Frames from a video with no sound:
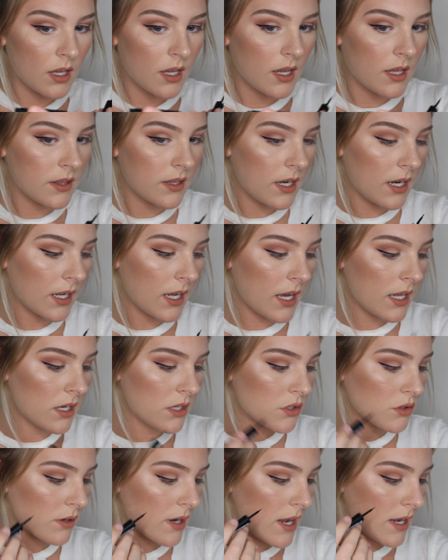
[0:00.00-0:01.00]
and then I kind
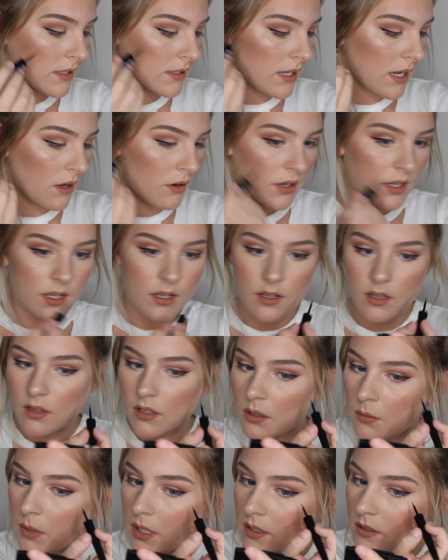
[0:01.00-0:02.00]
of dragged out it a
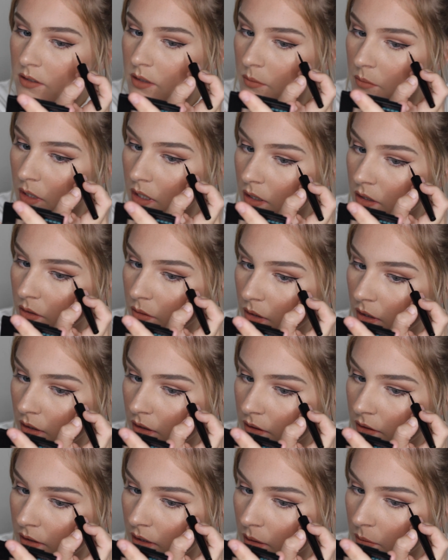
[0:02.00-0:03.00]
little bit, so I'm going to do it on
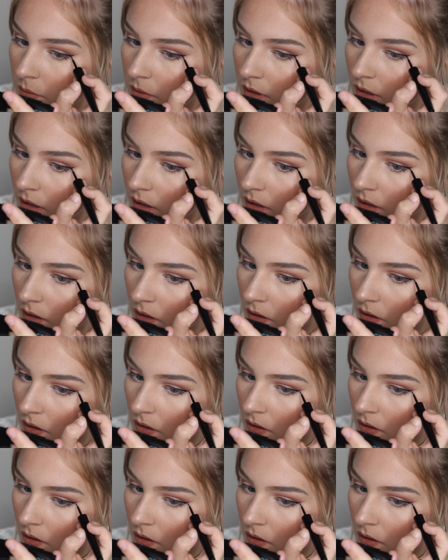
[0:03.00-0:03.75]
the same side.